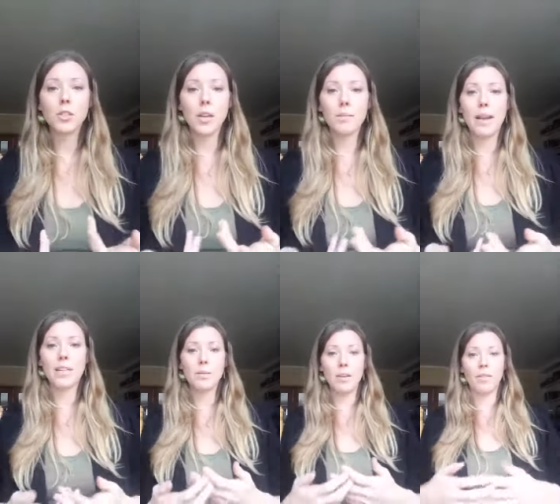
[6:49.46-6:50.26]
are meant
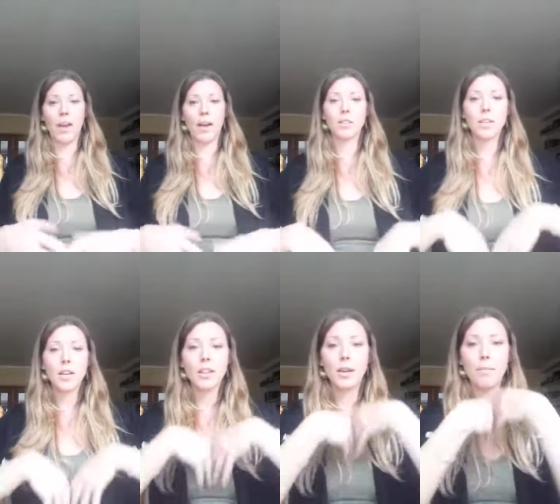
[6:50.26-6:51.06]
to be felt,
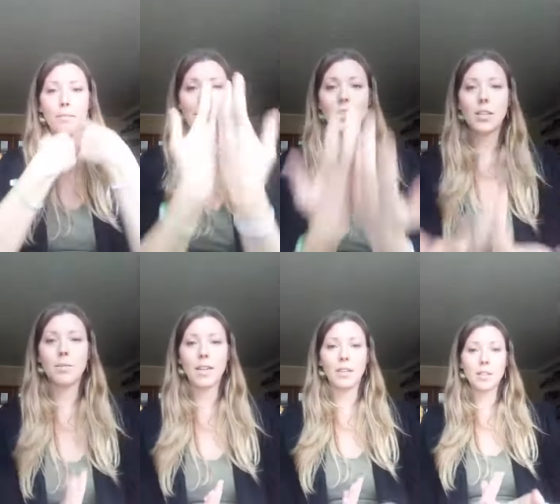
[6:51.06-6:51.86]
they're meant to
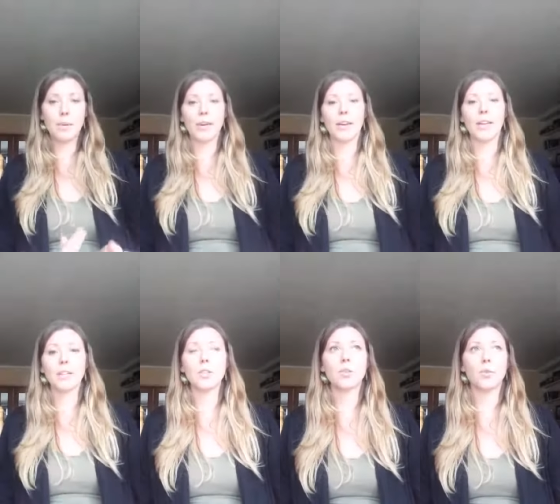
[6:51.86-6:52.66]
be
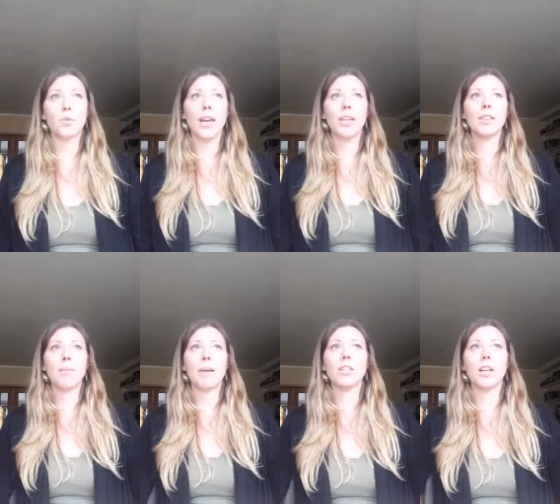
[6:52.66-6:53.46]
experienced, right? They're
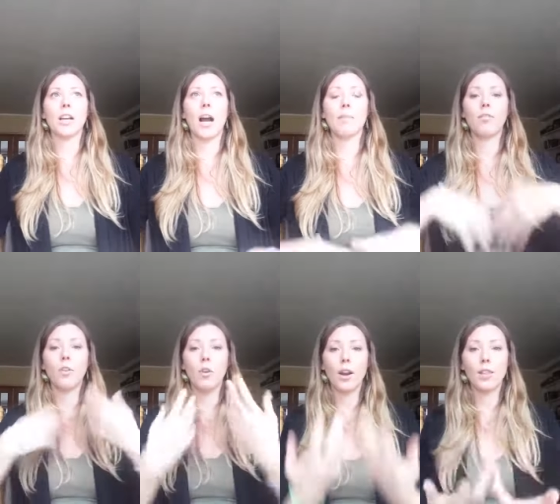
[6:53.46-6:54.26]
meant to come
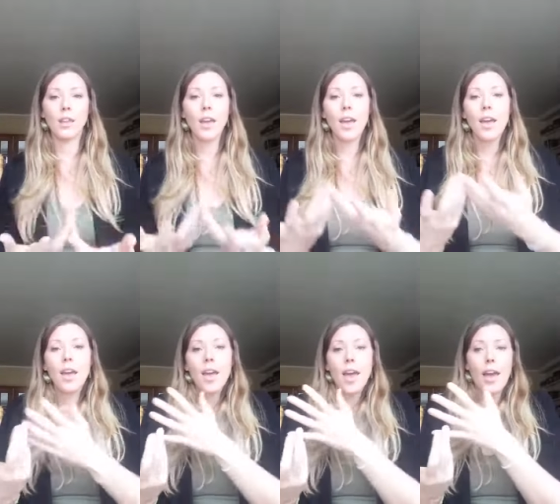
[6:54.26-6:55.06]
forth
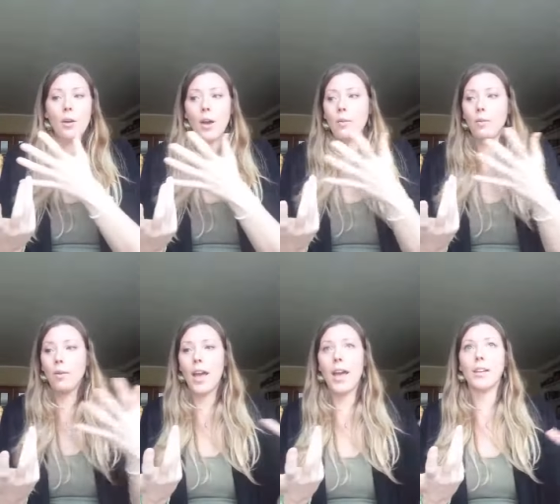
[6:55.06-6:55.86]
and, and,
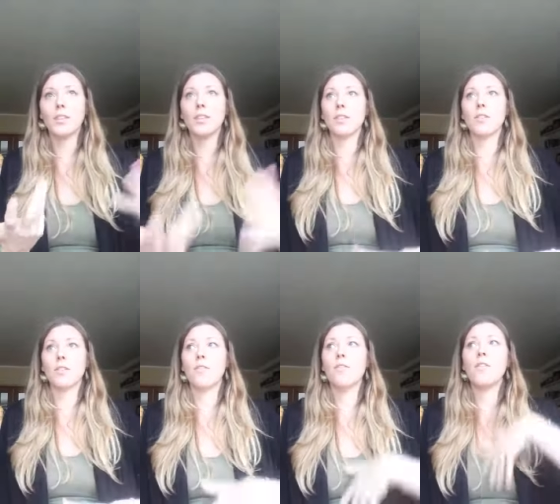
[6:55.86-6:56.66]
and
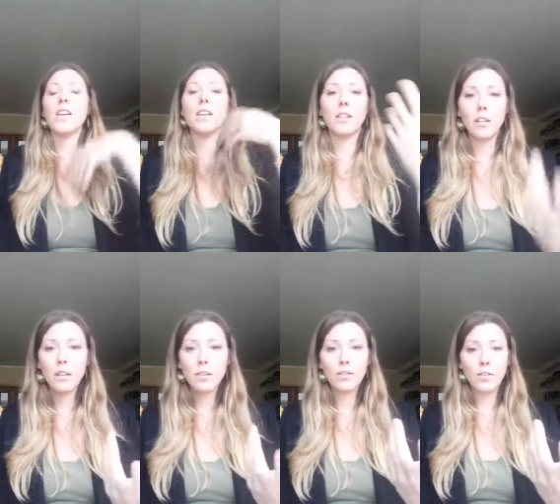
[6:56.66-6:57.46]
feel
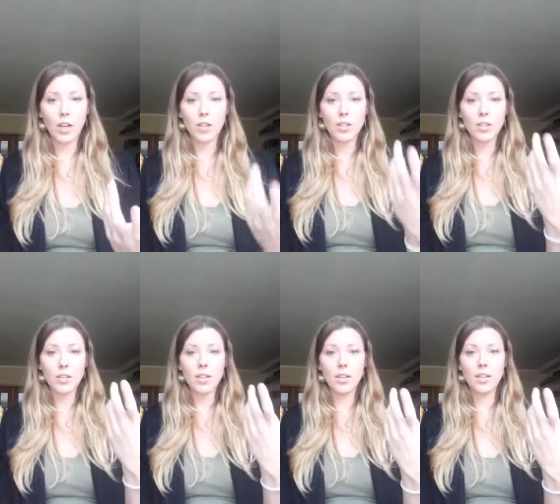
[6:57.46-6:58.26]

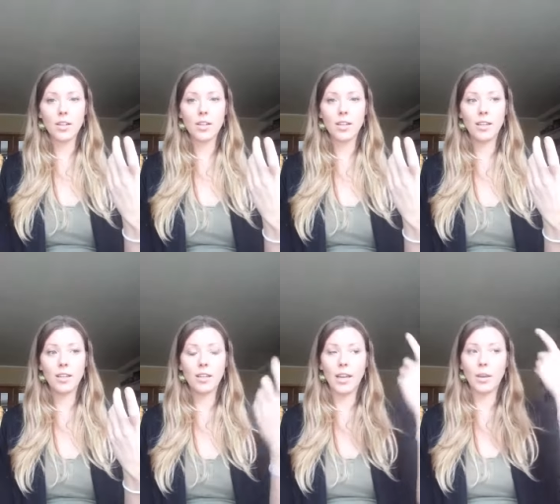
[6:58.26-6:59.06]
first.
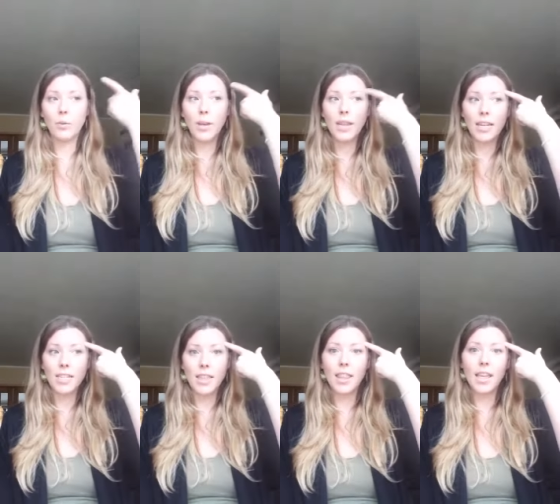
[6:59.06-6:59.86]
Like we like
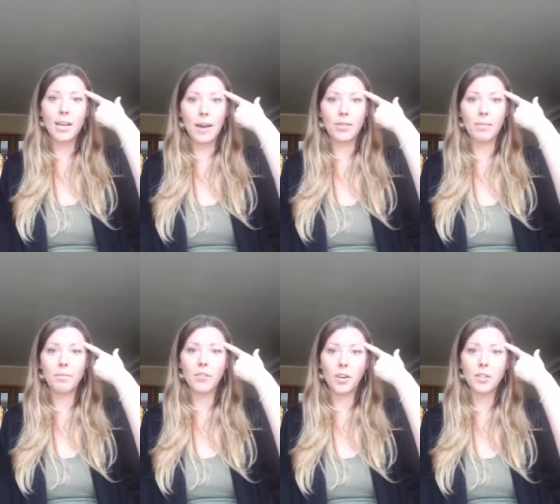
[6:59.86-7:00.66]
to think about them
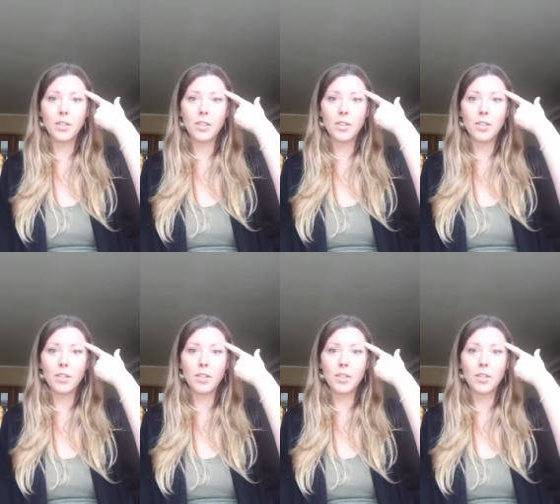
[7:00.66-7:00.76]
first.